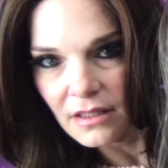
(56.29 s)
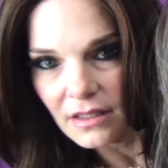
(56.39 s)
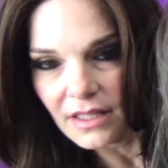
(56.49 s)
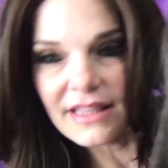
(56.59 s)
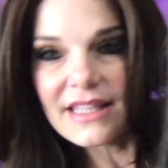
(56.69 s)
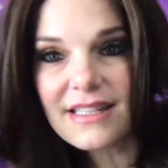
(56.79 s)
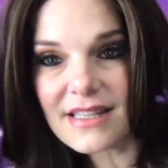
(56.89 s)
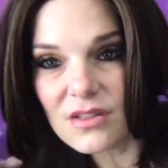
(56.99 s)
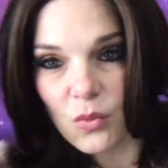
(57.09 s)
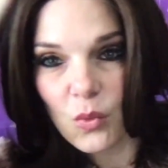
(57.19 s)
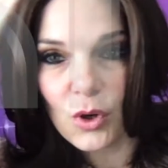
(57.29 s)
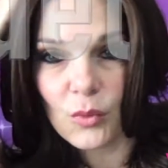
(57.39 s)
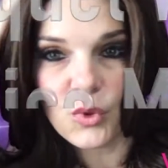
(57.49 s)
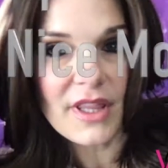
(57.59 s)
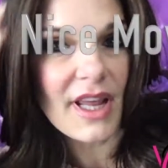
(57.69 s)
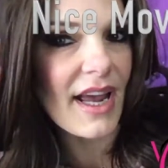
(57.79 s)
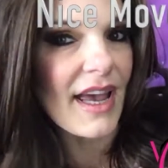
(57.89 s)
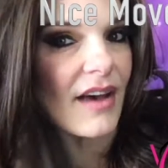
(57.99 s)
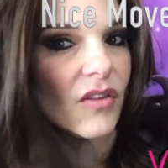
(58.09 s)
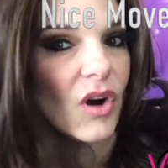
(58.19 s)
Like, this is a warm one that I
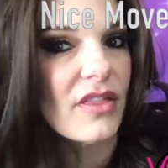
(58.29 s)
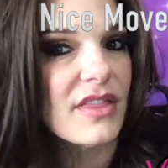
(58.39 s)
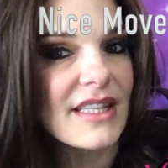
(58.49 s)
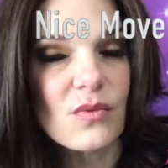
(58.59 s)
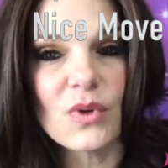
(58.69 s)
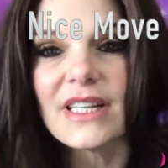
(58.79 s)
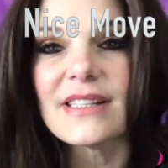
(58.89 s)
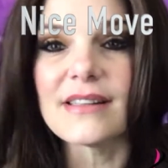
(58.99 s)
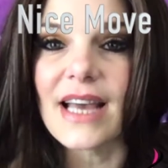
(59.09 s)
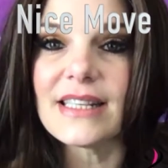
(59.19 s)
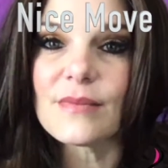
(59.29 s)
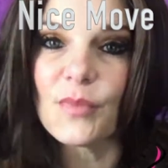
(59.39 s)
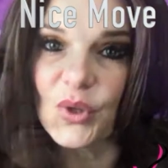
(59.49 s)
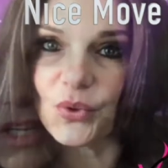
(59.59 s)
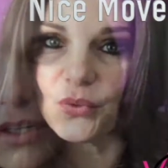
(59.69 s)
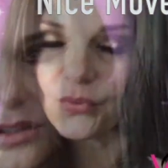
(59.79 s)
have on. This one is Nice Move.